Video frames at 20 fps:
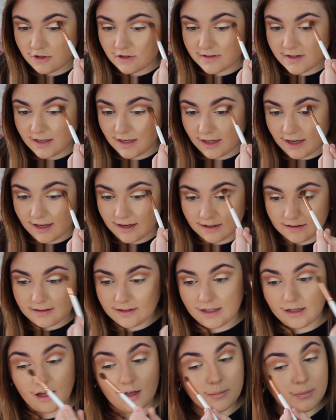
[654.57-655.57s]
Just gonna kind of
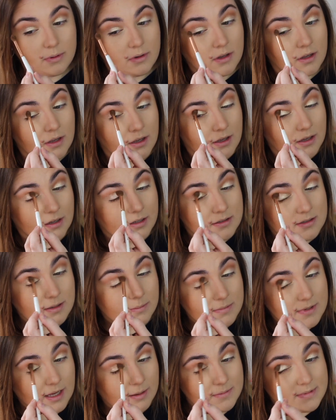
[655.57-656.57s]
clean up, because
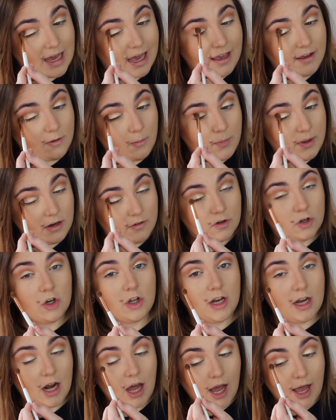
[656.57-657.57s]
sometimes I have a bit of a
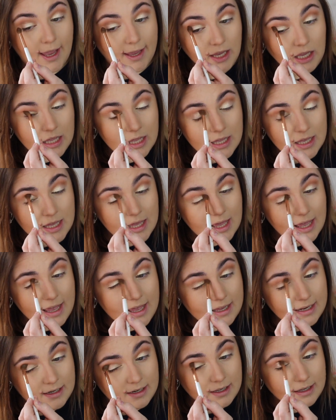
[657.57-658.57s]
hooded eye,
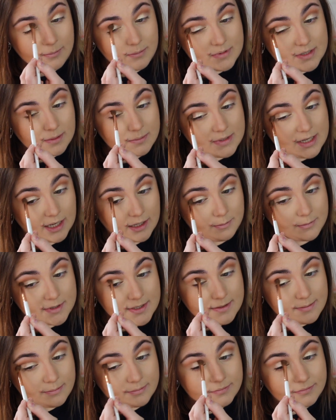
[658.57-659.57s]
and
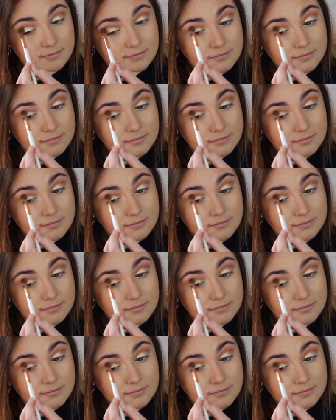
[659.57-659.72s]
sometimes